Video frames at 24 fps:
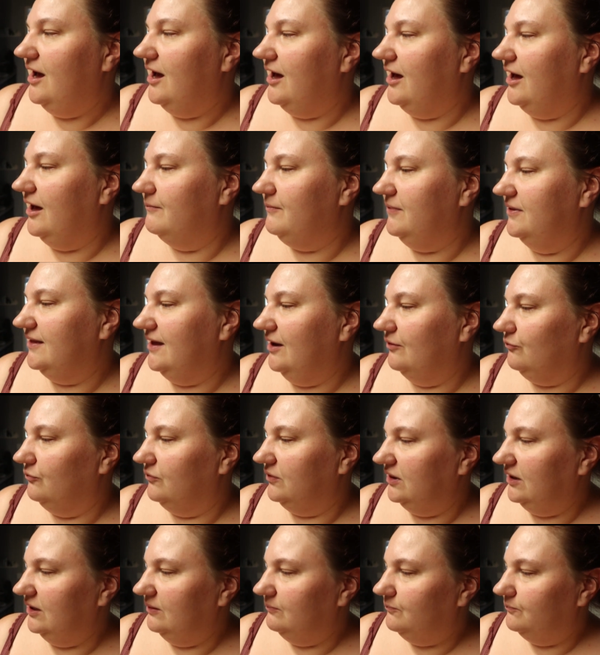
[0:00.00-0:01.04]
um, and that
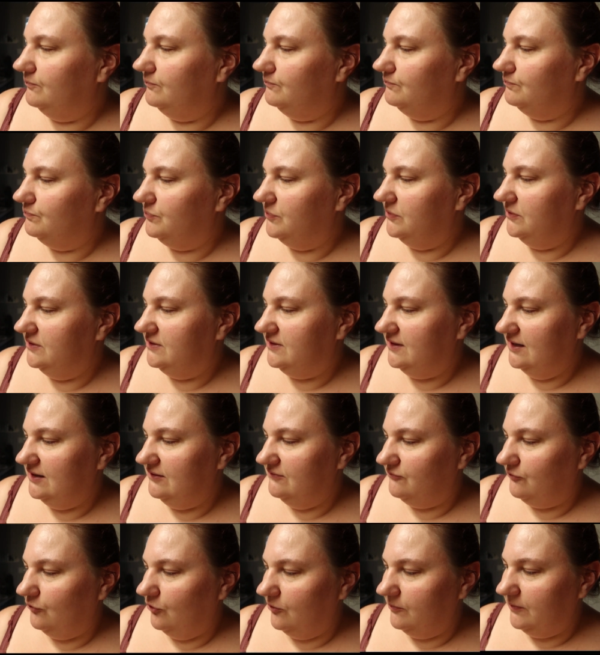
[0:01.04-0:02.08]
really did
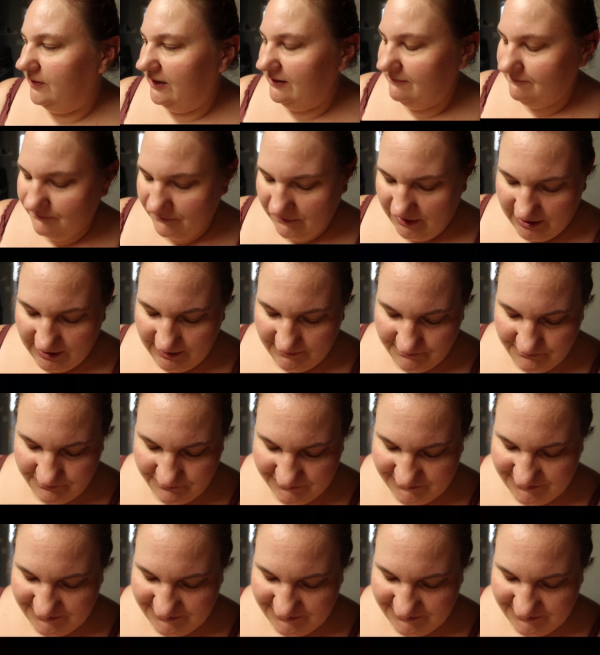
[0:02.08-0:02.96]
it for me um